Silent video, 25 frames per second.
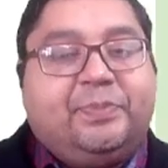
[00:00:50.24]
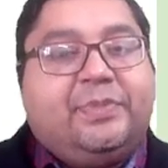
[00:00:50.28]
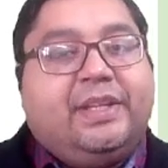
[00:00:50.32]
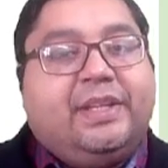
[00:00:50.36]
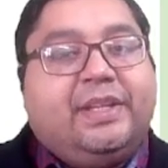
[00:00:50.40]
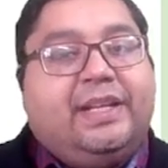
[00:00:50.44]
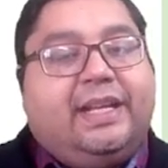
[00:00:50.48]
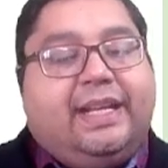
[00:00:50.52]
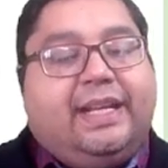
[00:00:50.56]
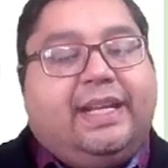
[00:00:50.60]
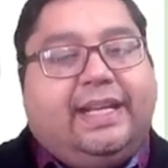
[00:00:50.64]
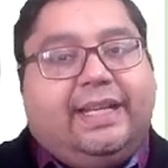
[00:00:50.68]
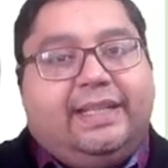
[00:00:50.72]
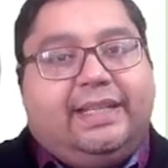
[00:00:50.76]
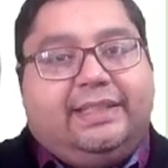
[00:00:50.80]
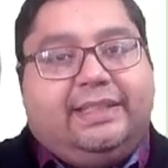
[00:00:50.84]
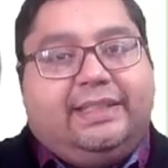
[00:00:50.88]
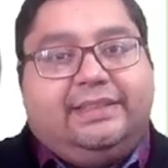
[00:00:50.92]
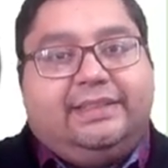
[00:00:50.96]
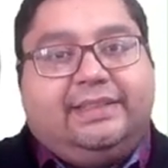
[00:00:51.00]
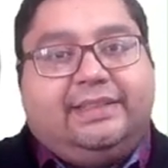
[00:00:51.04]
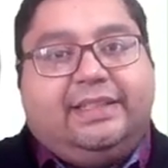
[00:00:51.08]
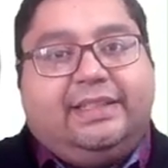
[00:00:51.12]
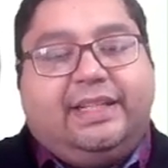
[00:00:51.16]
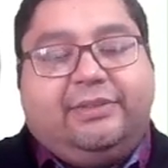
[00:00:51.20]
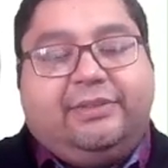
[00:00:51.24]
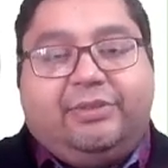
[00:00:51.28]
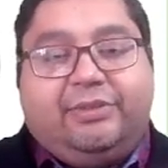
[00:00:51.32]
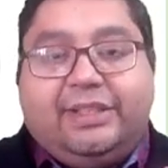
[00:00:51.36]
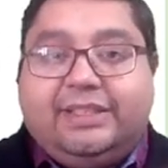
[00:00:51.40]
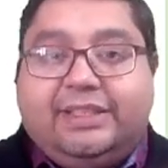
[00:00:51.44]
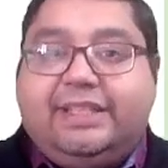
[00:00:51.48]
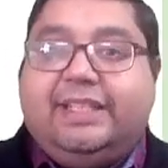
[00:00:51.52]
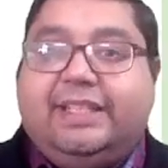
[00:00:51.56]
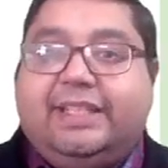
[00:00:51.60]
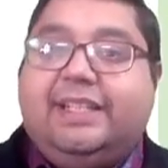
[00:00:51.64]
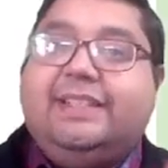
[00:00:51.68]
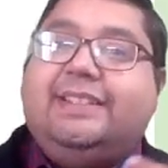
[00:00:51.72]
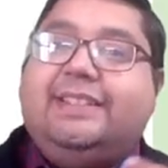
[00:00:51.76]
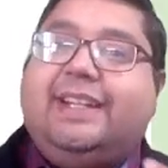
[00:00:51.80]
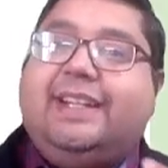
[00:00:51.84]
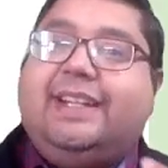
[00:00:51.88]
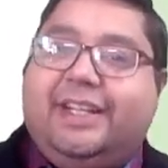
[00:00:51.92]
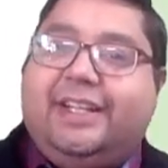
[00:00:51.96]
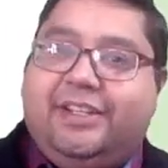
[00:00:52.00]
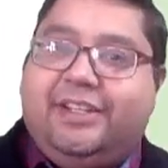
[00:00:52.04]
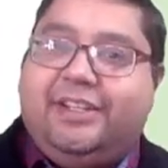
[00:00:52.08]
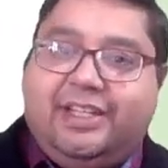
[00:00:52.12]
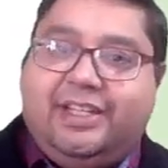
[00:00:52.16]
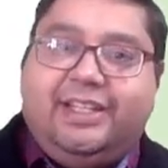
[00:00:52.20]
And one thing is
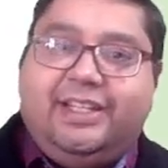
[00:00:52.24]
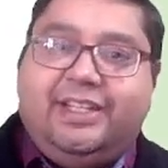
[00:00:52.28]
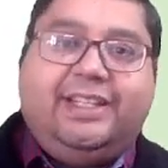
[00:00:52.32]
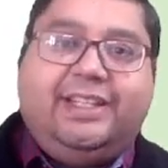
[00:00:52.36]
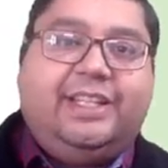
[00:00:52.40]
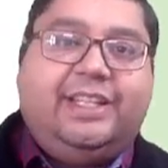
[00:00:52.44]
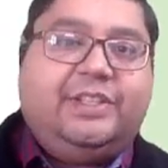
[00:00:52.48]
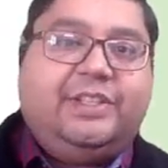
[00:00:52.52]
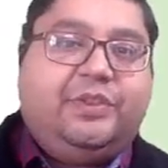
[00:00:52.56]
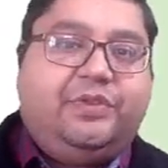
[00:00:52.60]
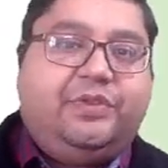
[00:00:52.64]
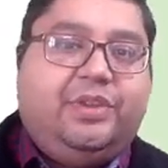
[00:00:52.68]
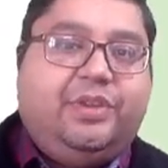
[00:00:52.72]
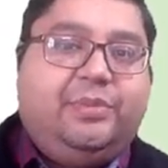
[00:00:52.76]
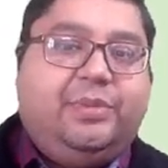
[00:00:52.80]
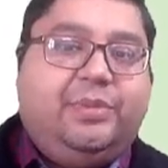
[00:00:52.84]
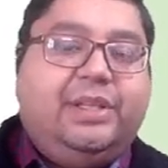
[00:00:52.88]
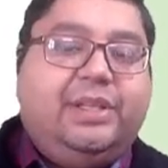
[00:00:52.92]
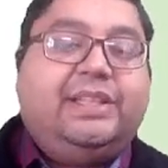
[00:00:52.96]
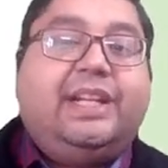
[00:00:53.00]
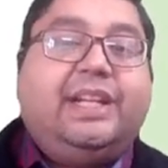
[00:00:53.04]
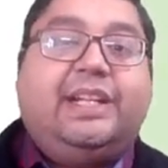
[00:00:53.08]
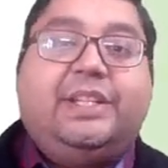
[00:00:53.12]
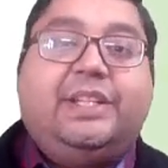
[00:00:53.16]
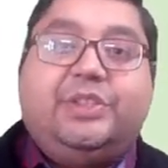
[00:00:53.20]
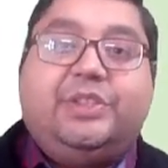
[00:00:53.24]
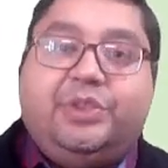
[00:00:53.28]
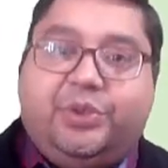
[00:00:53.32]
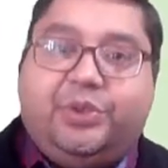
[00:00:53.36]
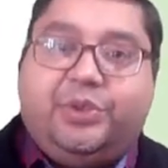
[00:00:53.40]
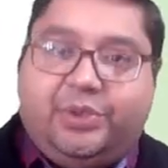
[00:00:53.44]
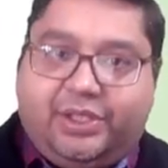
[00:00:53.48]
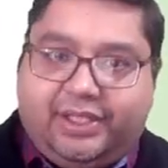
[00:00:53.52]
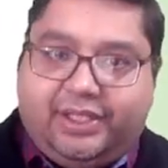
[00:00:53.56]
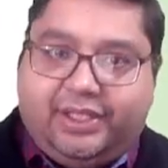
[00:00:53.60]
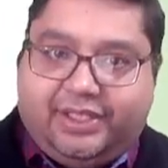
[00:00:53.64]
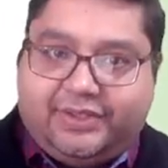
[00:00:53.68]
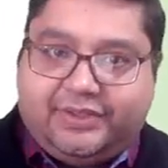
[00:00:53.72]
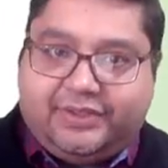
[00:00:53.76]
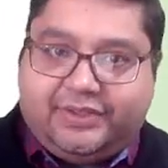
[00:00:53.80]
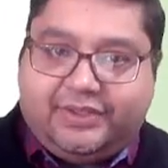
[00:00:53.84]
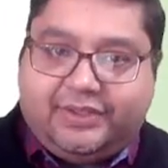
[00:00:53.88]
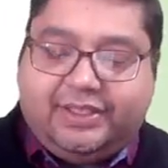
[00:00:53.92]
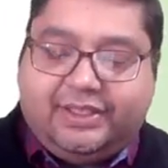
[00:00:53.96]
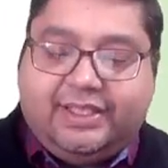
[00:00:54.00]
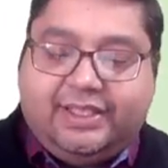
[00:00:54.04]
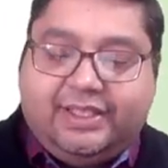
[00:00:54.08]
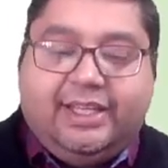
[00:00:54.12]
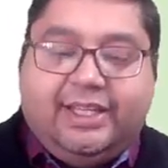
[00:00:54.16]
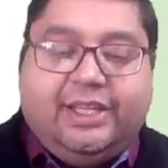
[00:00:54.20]
additional in case of female, that is uterus.